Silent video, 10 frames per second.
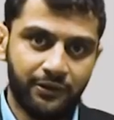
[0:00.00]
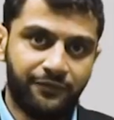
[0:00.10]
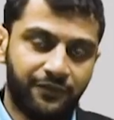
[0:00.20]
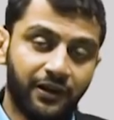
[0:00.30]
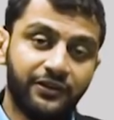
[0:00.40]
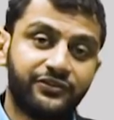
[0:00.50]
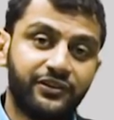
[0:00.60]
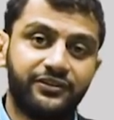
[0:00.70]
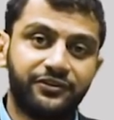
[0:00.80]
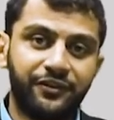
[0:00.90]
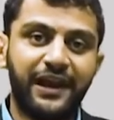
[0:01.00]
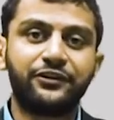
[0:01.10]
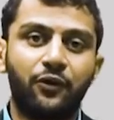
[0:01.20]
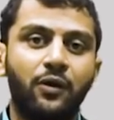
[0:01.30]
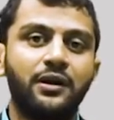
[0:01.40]
The first is a
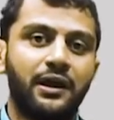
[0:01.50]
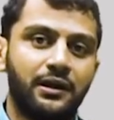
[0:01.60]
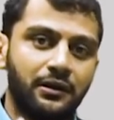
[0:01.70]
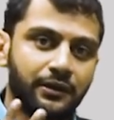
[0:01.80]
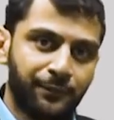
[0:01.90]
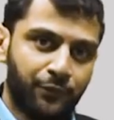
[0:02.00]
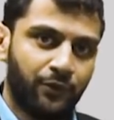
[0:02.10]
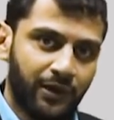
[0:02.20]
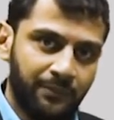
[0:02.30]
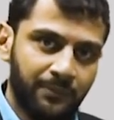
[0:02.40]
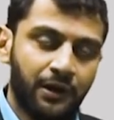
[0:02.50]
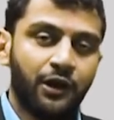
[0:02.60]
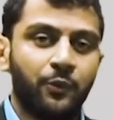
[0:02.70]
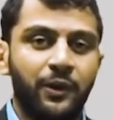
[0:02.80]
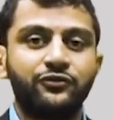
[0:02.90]
direct online learning program
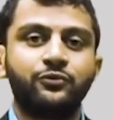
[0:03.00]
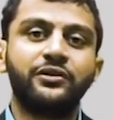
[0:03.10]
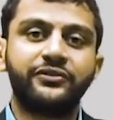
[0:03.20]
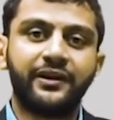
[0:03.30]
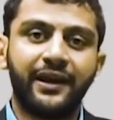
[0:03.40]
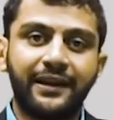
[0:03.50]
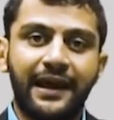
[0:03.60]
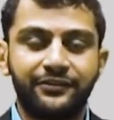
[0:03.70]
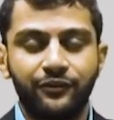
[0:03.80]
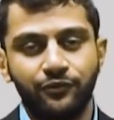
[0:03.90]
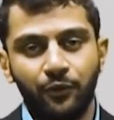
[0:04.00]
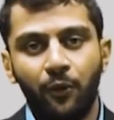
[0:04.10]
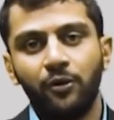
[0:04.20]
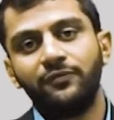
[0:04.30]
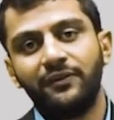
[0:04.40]
where students can get access to
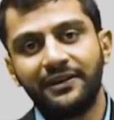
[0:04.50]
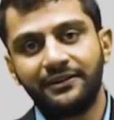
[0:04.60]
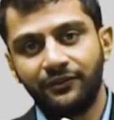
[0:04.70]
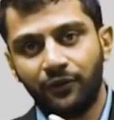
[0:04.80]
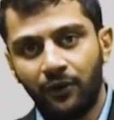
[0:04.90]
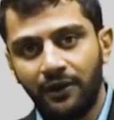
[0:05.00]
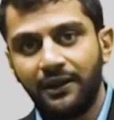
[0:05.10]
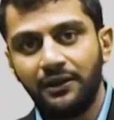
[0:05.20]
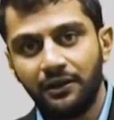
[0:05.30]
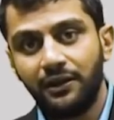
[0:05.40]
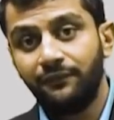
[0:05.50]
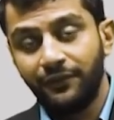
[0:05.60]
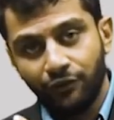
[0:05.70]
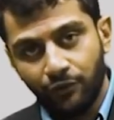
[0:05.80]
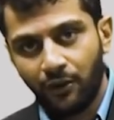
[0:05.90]
all of Avanti's online learning
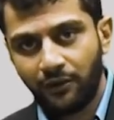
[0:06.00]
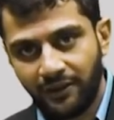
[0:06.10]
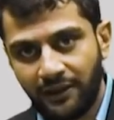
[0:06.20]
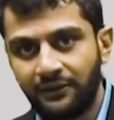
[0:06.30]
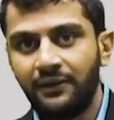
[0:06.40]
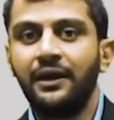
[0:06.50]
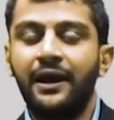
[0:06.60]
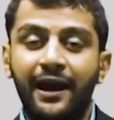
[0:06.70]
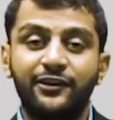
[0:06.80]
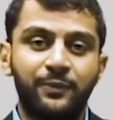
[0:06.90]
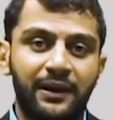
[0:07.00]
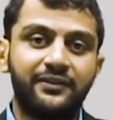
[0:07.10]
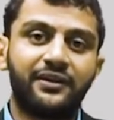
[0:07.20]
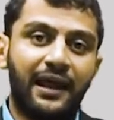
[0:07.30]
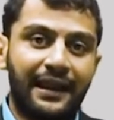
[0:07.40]
video content as well
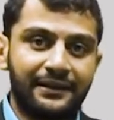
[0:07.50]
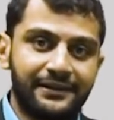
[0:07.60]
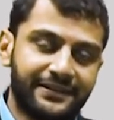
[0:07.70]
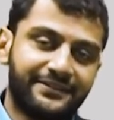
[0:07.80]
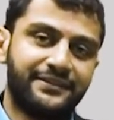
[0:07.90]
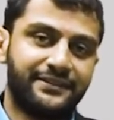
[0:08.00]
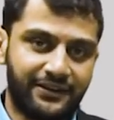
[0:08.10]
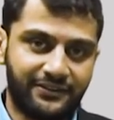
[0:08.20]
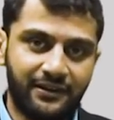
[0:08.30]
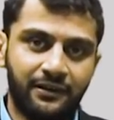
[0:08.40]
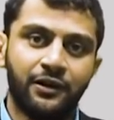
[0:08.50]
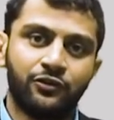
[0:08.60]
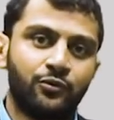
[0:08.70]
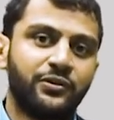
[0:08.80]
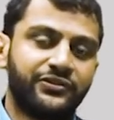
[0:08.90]
as our analytics and testing
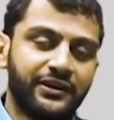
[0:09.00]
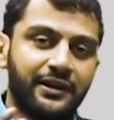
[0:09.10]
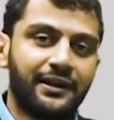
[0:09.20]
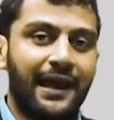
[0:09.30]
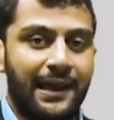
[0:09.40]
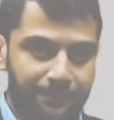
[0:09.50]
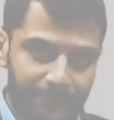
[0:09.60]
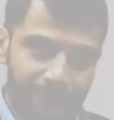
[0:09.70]
through a single app.